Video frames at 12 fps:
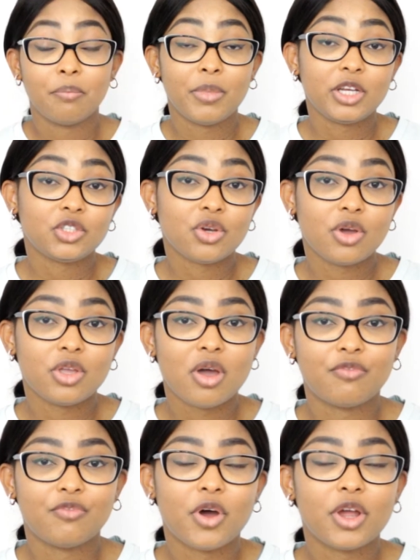Make sure you
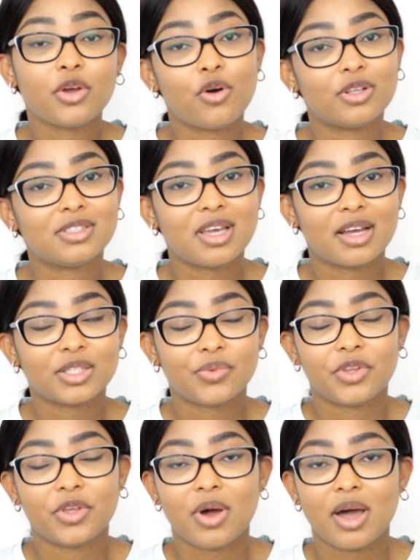avoid contact with your